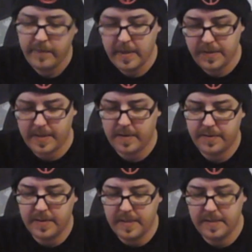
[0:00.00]
various
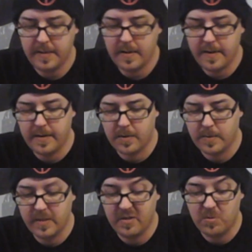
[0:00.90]
titles in DC that I think are
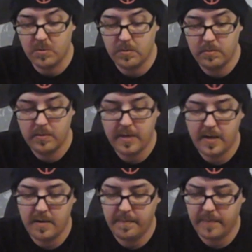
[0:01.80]
really cool.
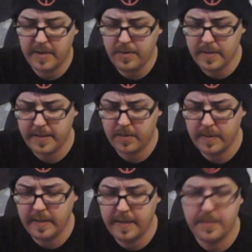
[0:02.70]
I do like the
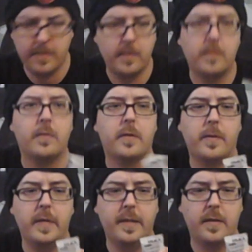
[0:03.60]
Green Lantern.
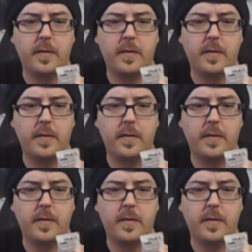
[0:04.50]
Don't eat